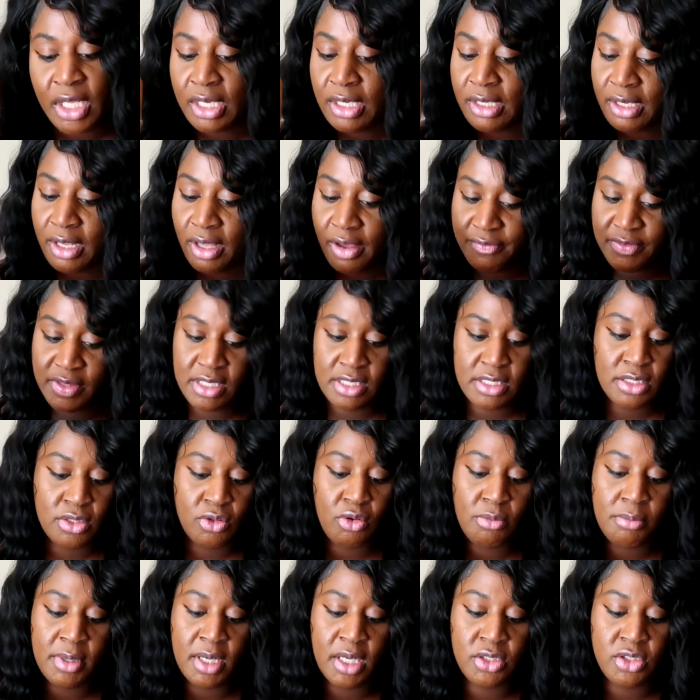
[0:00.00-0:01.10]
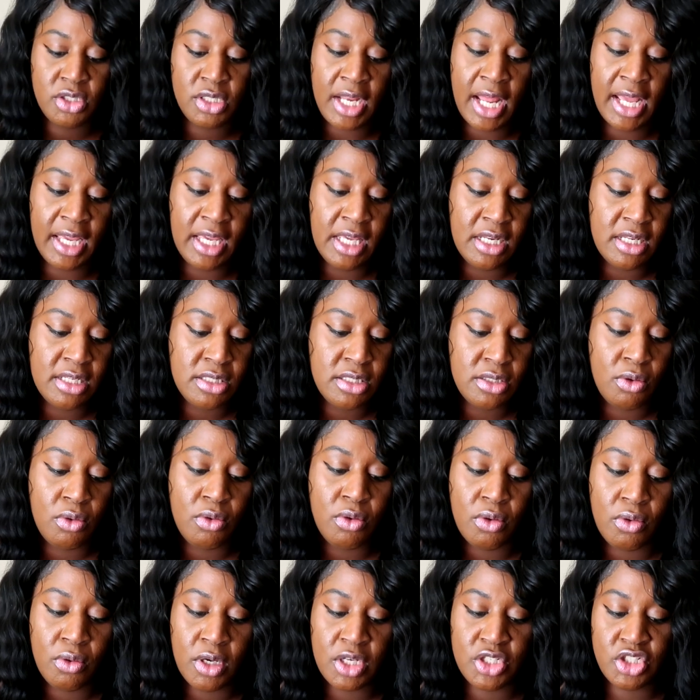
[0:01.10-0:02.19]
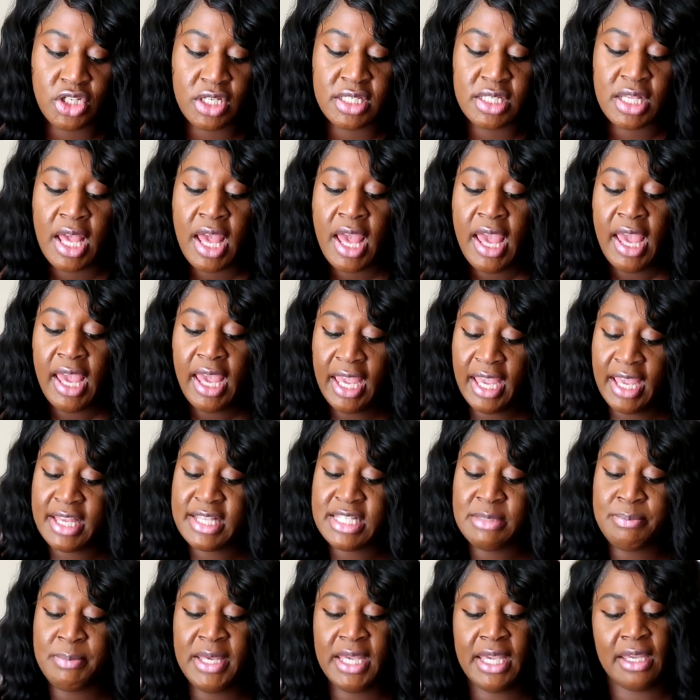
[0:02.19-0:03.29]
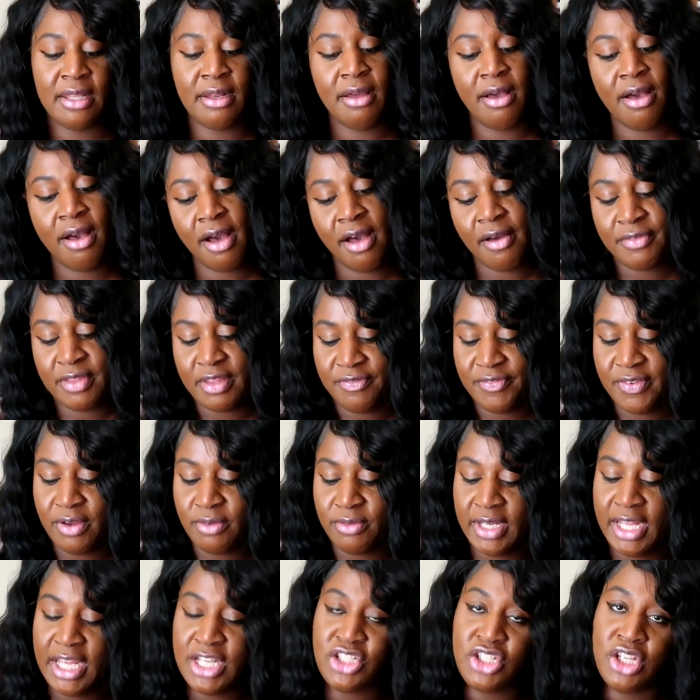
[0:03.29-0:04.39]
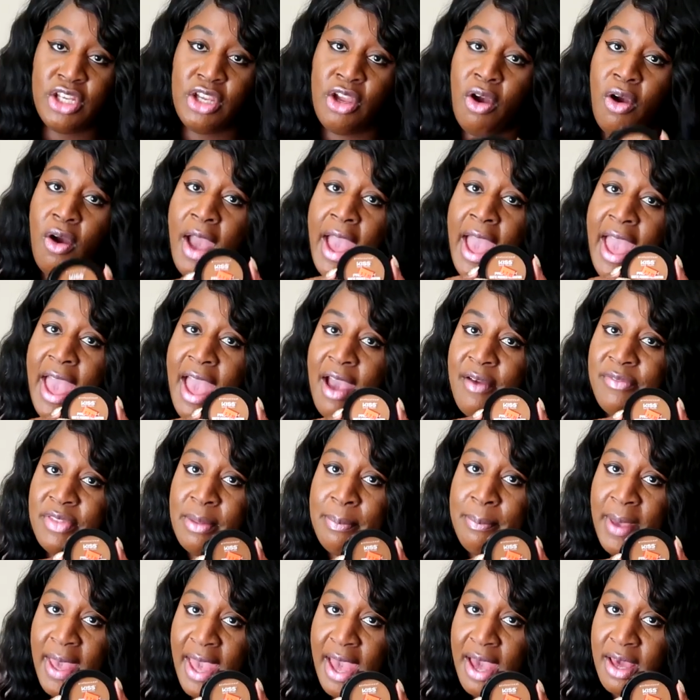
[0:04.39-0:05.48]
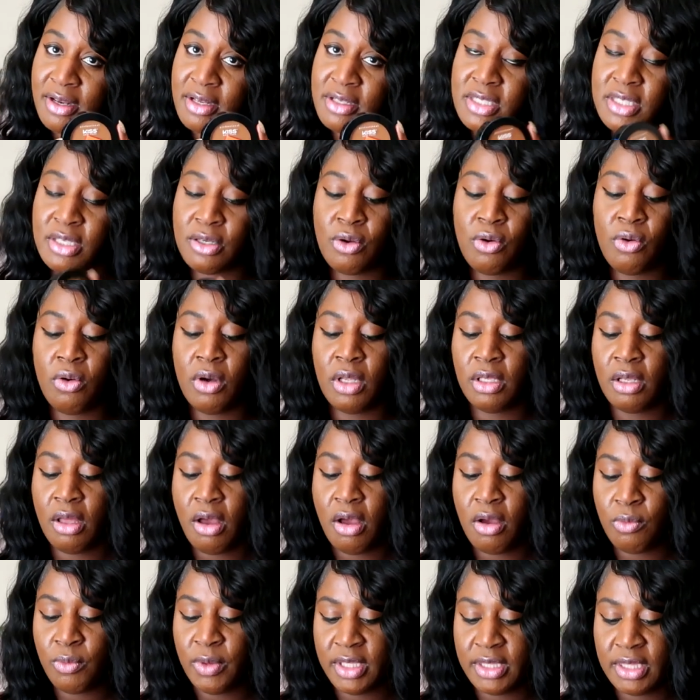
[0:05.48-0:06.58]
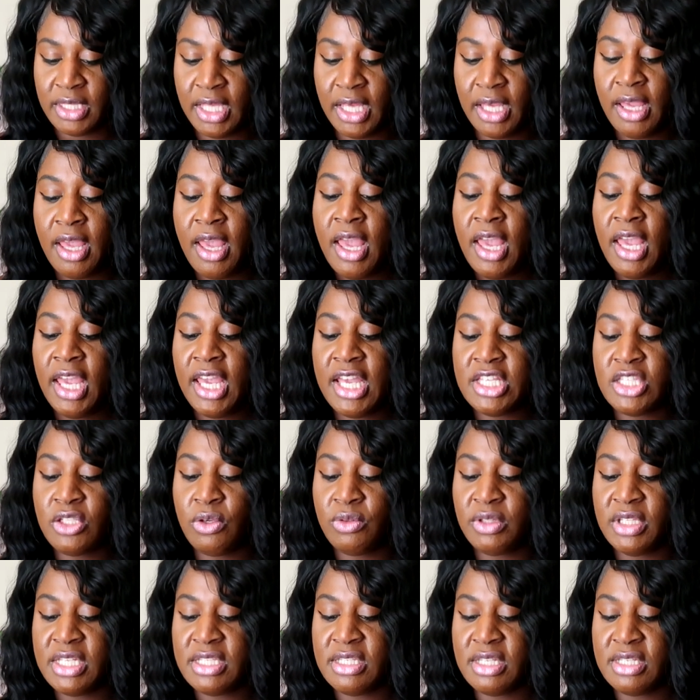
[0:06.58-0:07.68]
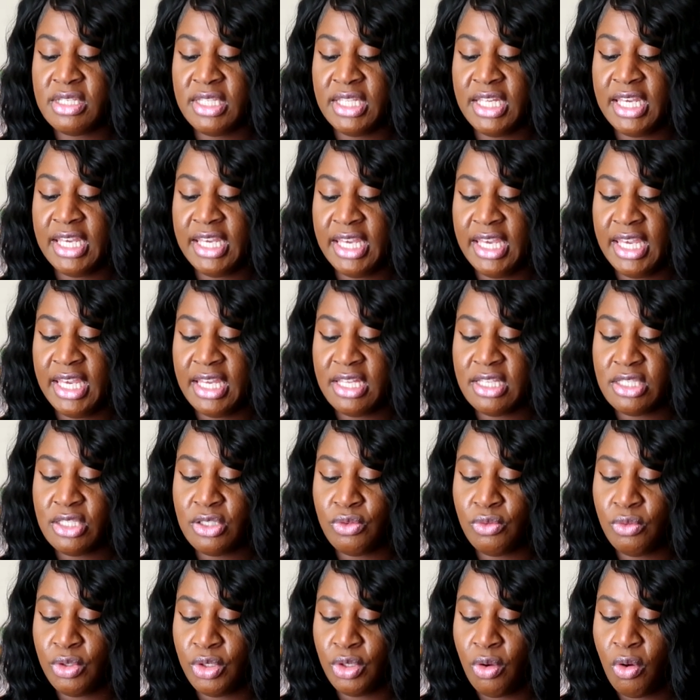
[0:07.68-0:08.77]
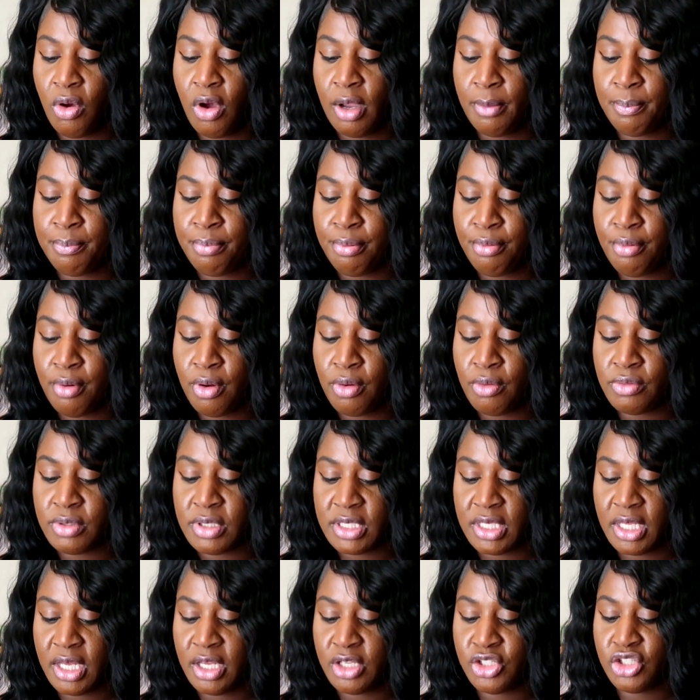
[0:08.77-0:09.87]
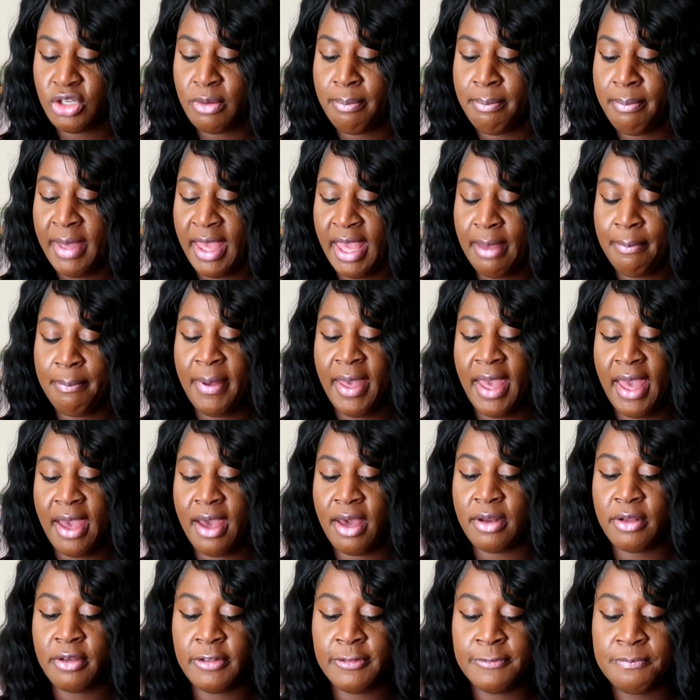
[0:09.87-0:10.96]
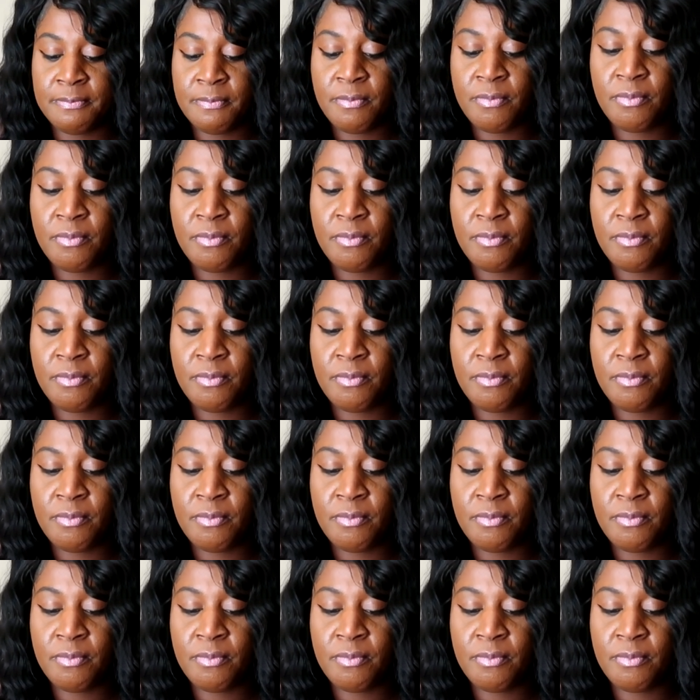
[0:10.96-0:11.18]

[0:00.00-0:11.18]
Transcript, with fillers: love this so much like it is so gorgeous and speaking of the foundation y'all i have the powder to go along with it and so this is the kiss new york pro touch matte powder